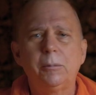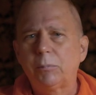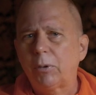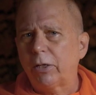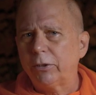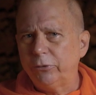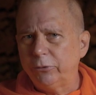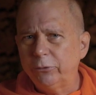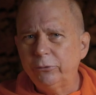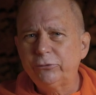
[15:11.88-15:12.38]

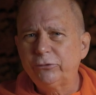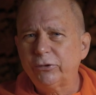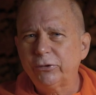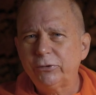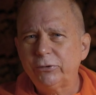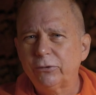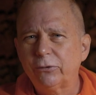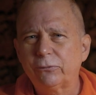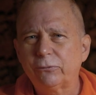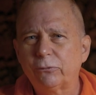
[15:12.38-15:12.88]
By
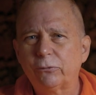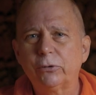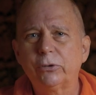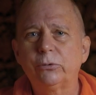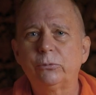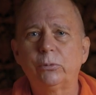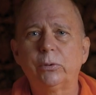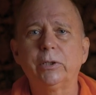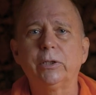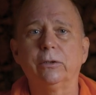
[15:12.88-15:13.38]
using your free
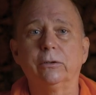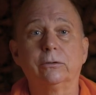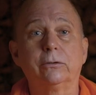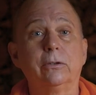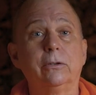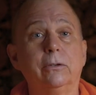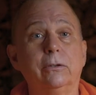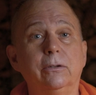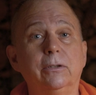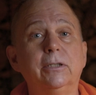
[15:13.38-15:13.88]
will
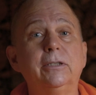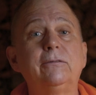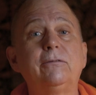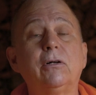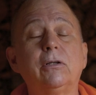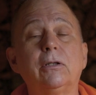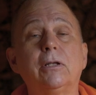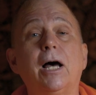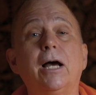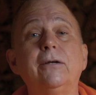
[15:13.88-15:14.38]
to live
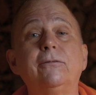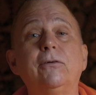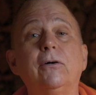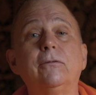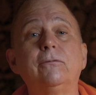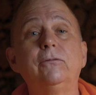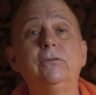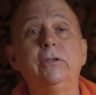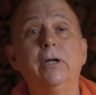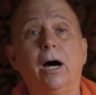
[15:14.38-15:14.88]
a life
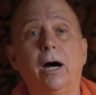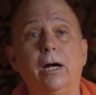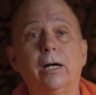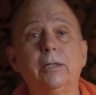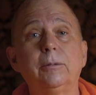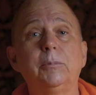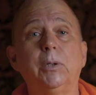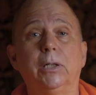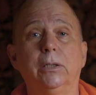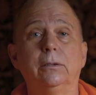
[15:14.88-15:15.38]
of
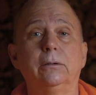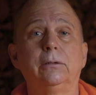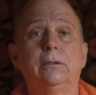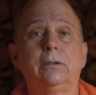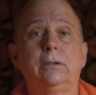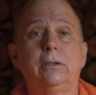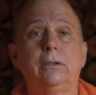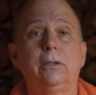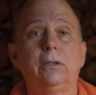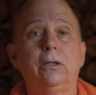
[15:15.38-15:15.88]
dharma,
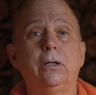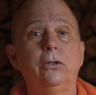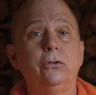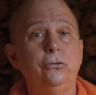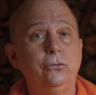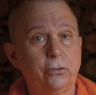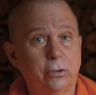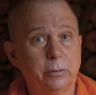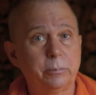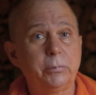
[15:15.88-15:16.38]

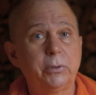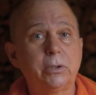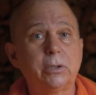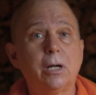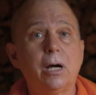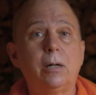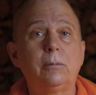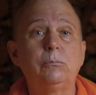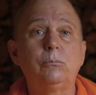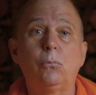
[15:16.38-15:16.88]
you can
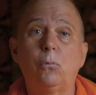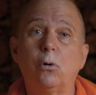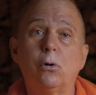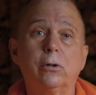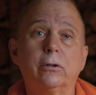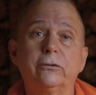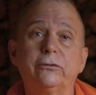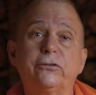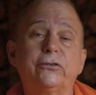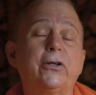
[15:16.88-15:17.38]
become
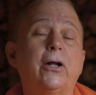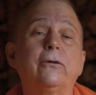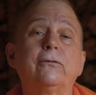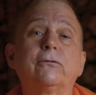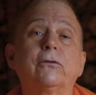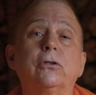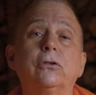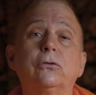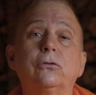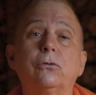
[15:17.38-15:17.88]
more self
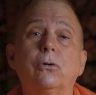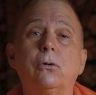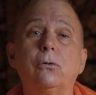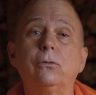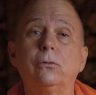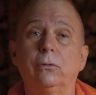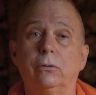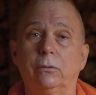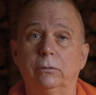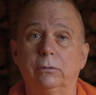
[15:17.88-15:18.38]

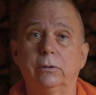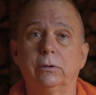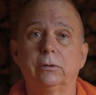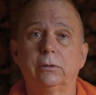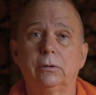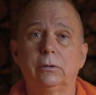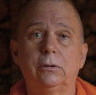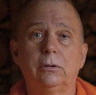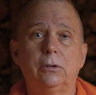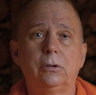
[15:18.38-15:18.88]
controlled,
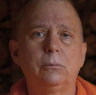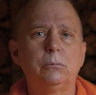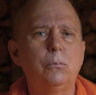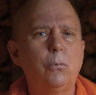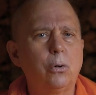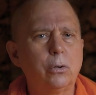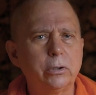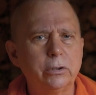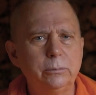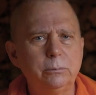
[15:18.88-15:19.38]

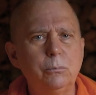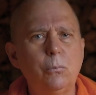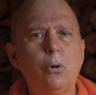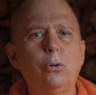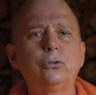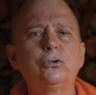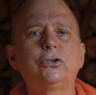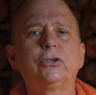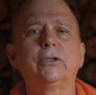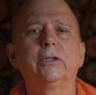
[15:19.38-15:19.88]
more
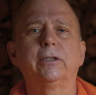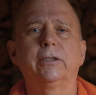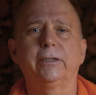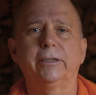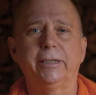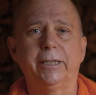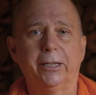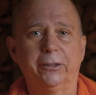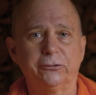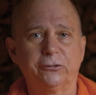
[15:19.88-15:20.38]

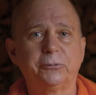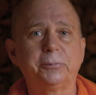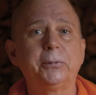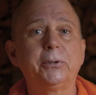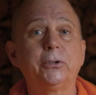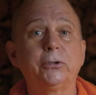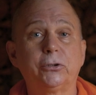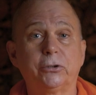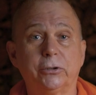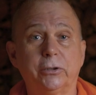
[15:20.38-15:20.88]
emotionally and
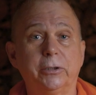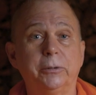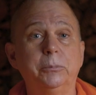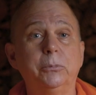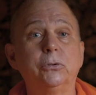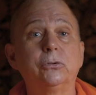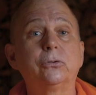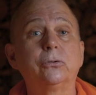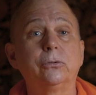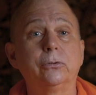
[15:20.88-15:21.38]
spiritually
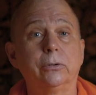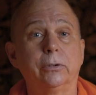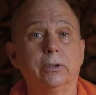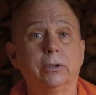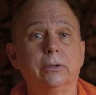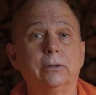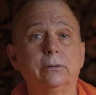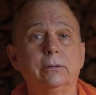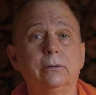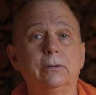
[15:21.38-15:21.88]

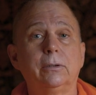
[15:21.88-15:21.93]
mature,